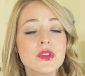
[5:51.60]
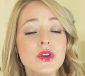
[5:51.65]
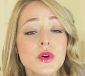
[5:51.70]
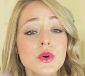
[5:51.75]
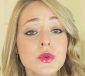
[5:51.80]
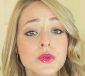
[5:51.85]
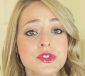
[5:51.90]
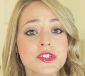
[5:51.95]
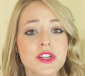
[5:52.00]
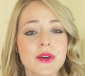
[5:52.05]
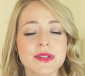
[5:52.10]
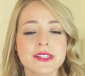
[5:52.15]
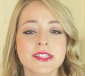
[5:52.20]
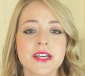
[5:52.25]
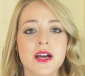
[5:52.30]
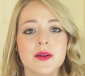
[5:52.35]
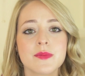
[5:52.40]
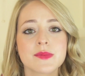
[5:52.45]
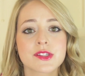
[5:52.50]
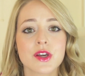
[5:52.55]
Also, in
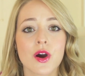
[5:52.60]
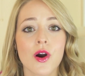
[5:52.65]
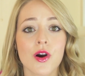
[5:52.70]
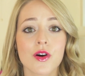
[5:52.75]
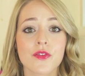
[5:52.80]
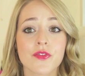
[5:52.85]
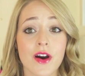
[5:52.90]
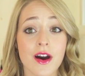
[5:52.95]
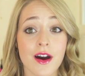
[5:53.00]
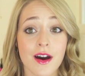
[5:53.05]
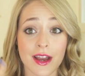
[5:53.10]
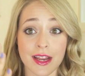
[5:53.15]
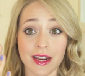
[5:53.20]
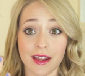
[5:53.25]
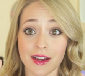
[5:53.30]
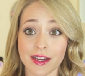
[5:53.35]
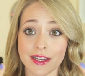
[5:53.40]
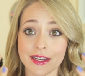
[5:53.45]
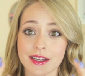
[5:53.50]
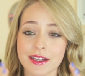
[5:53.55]
terms of
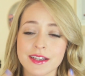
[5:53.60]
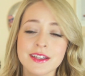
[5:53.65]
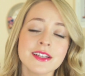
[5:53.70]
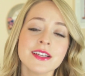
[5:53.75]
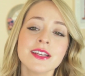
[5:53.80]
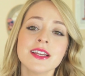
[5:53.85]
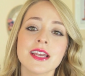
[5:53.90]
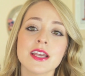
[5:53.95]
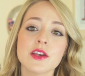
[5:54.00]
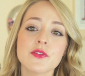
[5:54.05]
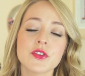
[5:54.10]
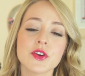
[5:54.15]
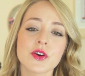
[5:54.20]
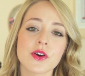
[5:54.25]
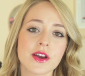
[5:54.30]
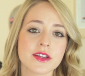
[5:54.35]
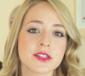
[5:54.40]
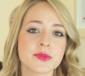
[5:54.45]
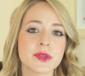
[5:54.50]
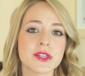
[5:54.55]
eyeliner, if you're
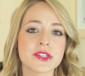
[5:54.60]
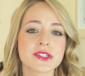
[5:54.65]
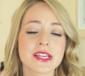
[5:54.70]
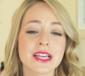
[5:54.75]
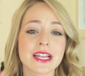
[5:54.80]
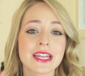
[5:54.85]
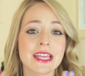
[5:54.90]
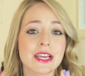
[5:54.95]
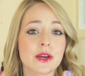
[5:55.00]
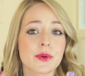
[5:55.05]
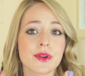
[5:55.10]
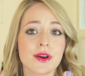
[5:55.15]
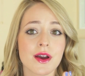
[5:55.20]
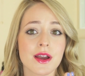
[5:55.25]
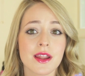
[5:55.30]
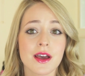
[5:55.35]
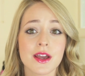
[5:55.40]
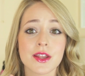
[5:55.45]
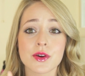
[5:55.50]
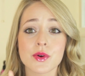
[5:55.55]
going to be using a liquid
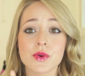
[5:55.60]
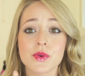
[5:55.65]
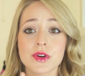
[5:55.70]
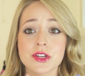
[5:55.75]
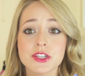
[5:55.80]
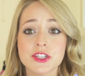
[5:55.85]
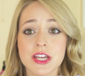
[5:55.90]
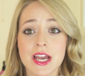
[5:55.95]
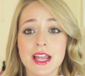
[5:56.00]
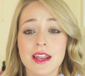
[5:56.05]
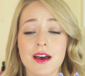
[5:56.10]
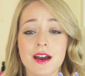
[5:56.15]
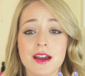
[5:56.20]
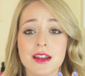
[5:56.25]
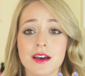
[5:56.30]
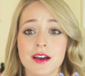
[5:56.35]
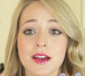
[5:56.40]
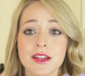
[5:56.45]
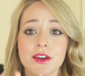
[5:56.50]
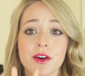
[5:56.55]
eyeliner or a gel
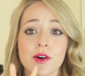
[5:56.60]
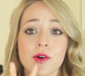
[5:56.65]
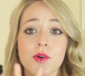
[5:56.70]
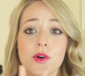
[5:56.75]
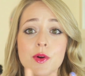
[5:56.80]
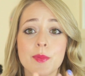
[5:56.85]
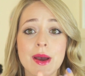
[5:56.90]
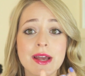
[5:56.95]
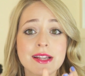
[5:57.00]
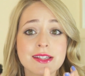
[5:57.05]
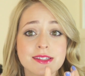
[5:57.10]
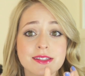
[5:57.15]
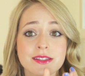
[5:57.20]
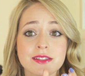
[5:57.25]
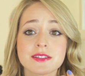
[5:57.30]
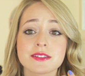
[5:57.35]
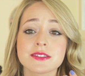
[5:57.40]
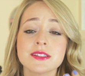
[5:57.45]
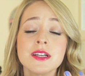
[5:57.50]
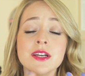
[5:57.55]
eyeliner or a
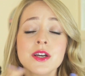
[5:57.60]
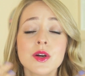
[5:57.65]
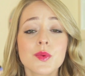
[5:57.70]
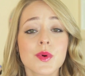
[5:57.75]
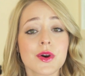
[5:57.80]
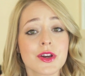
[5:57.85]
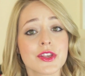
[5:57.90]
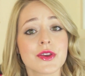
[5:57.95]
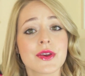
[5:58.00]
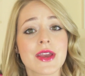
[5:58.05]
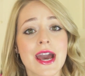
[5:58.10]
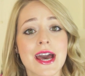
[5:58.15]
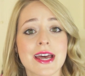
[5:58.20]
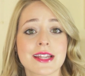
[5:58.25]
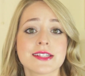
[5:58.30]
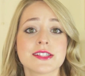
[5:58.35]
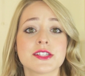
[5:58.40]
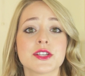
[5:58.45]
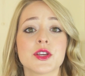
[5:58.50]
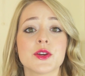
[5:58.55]
pencil, what you
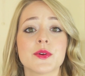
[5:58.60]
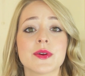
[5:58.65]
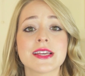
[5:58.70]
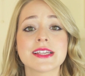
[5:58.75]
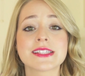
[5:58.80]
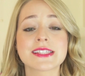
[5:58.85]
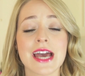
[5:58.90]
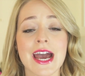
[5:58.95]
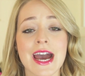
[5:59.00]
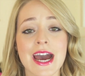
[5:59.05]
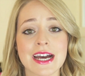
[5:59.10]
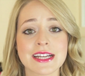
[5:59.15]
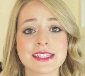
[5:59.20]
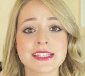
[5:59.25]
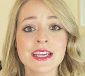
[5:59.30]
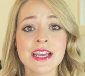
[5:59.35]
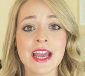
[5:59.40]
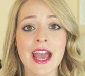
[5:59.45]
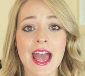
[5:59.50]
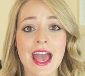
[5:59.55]
can do is add
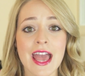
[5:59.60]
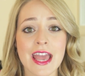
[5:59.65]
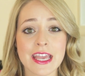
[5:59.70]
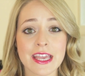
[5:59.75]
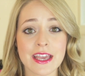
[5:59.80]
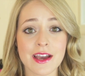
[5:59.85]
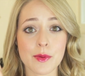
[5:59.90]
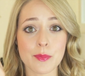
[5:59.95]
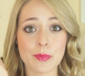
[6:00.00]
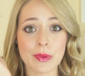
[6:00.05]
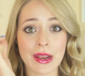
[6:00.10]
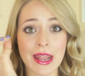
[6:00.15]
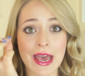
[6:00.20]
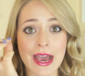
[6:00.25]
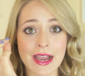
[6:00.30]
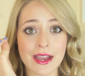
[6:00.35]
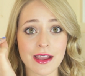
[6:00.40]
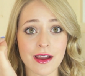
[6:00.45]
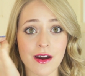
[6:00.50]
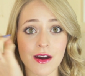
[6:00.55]
a
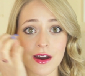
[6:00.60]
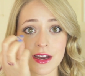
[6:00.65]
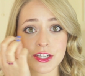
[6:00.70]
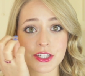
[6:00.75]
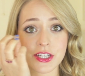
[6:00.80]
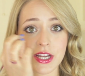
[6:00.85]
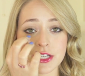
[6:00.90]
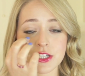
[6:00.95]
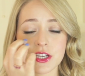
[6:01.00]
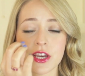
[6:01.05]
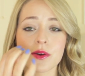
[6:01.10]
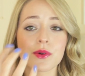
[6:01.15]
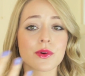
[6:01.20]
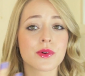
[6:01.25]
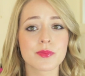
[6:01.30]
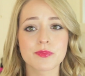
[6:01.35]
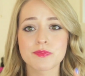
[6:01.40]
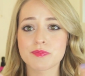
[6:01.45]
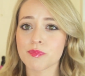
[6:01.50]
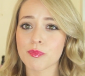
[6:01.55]
black eyeshadow
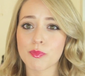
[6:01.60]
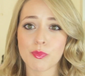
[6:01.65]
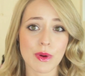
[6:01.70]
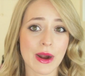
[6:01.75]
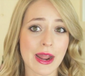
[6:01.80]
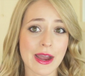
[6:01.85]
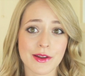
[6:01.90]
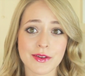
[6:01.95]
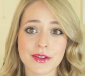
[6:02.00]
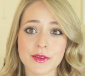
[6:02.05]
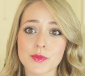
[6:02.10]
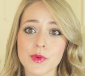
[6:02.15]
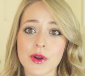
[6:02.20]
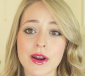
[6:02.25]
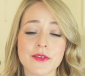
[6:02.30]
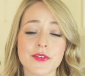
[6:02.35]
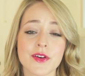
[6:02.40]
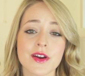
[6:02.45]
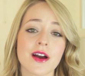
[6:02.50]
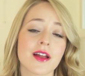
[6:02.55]
or brown,
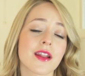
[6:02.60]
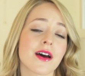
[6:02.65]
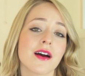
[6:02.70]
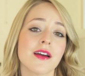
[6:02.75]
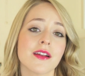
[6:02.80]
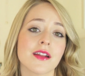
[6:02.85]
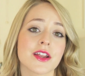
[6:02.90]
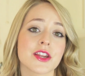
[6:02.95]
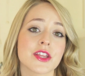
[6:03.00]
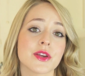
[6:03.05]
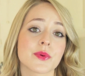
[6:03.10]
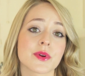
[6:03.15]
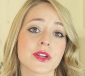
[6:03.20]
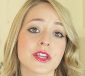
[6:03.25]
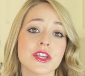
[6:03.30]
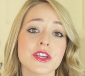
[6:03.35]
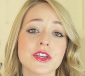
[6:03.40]
whatever colour eyeliner you want to